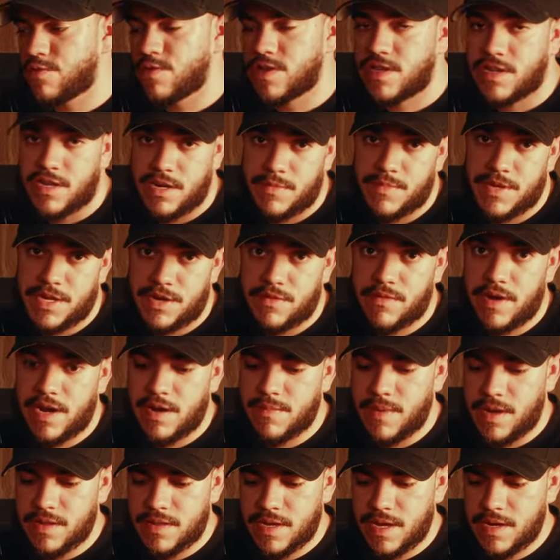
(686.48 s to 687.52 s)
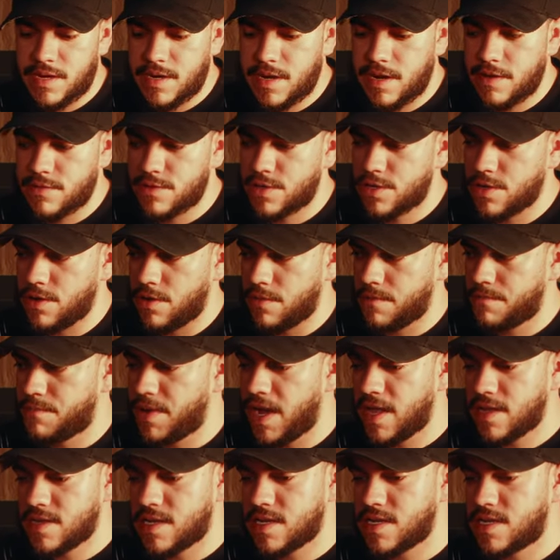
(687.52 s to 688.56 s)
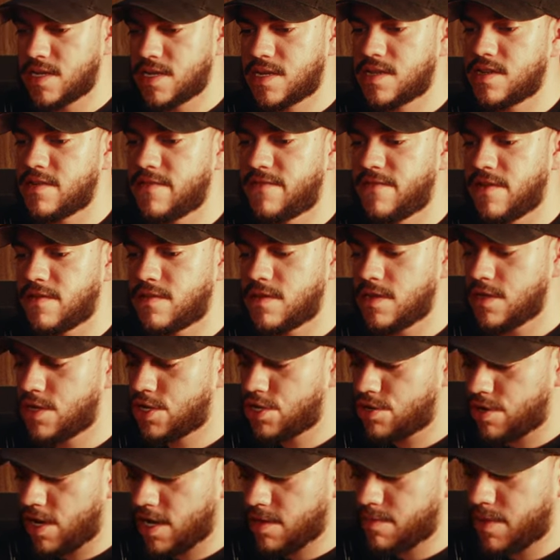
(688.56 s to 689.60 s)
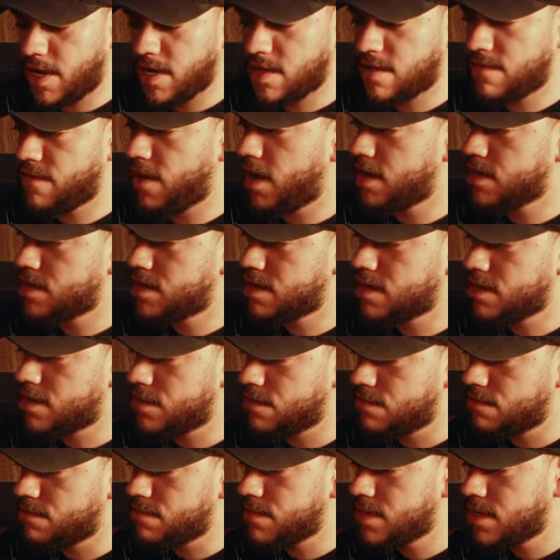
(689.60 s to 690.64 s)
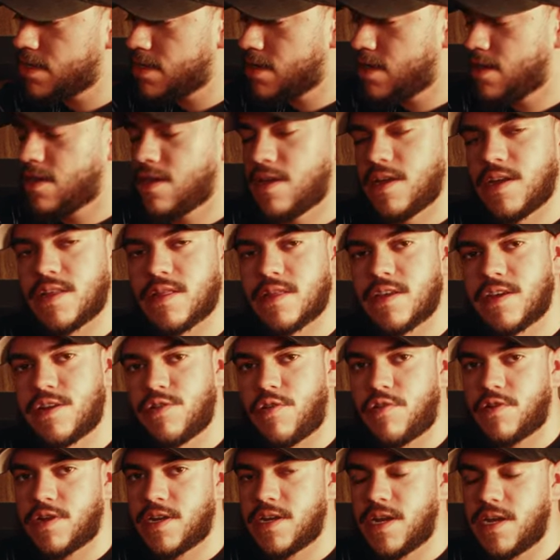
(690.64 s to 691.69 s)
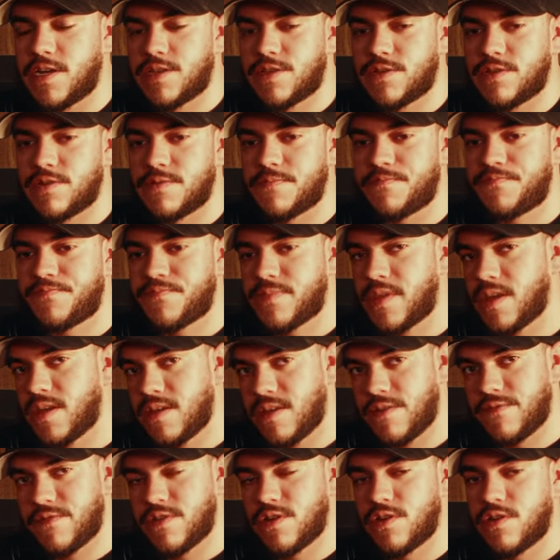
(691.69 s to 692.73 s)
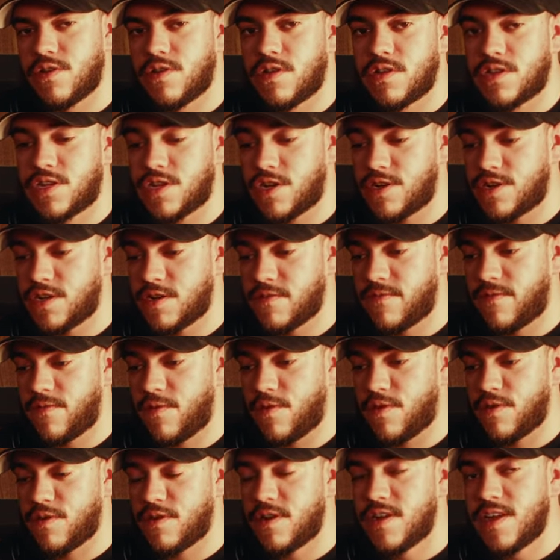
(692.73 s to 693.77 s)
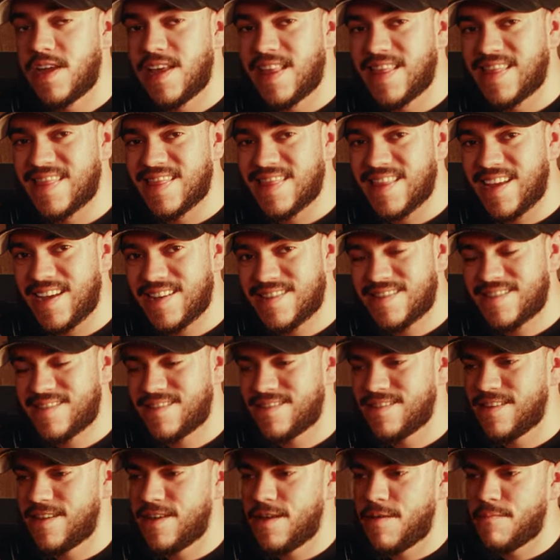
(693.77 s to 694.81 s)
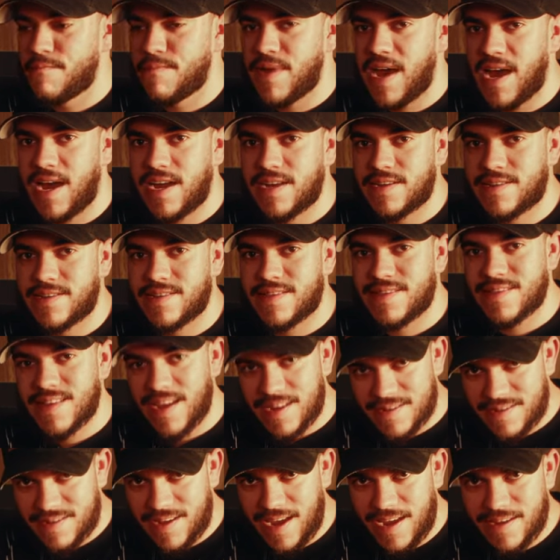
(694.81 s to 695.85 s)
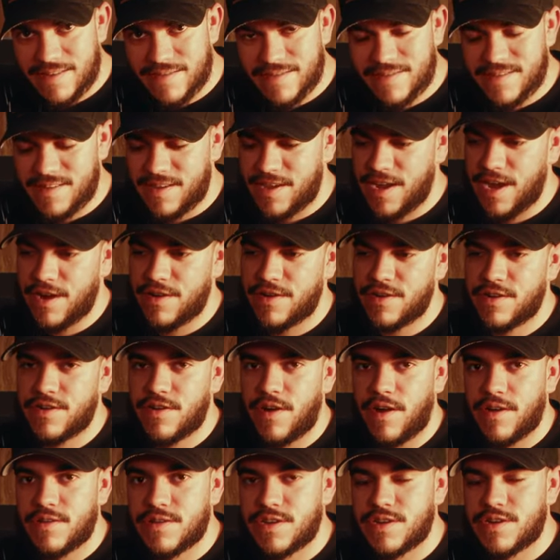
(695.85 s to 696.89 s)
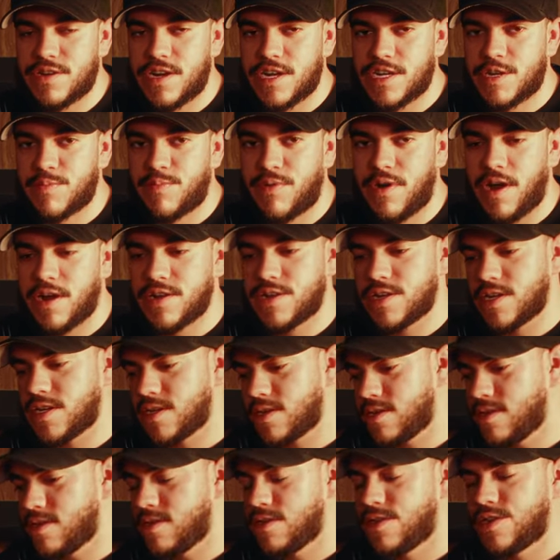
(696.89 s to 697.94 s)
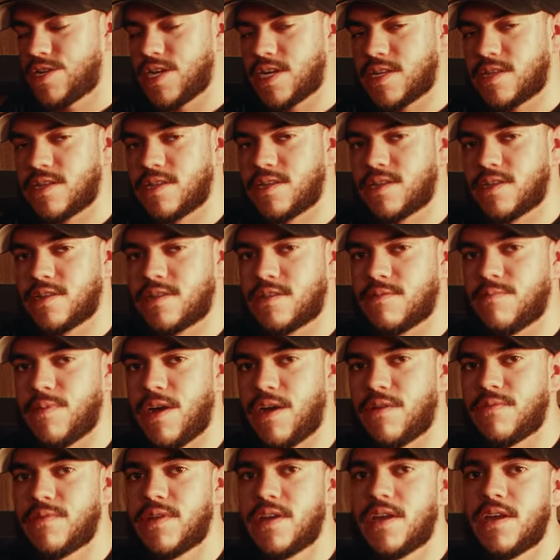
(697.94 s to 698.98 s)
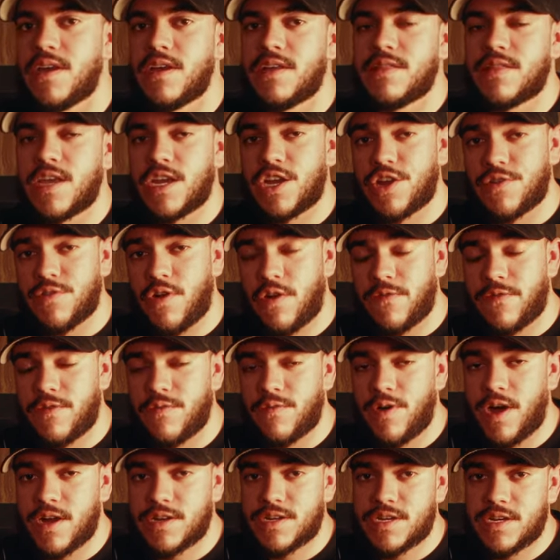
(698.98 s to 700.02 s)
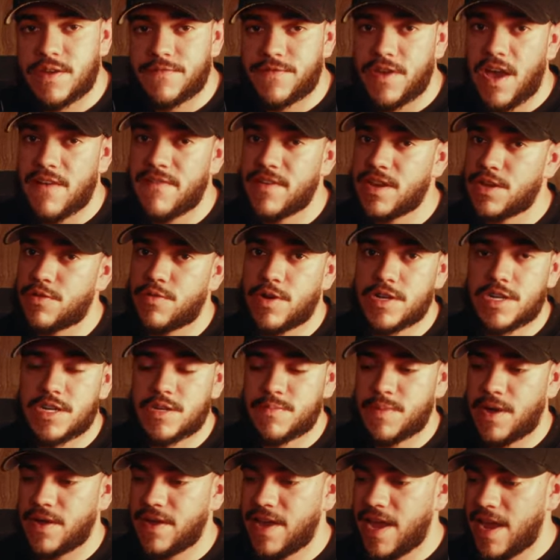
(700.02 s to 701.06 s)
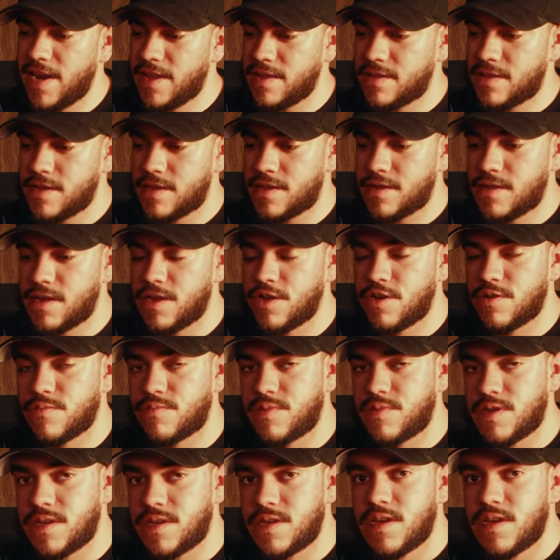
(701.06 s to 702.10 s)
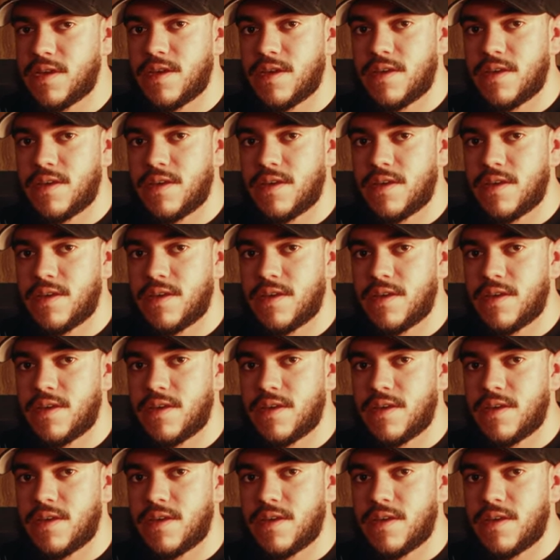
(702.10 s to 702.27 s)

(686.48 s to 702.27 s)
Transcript: what's gonna be great about that now. So Pelican 1650 Trek Pack Divider System and Lid Organizer. If you're searching for less bags and less cases to carry on your next project, check this system out. Thank you all for watching. If you have any questions about anything, it'll be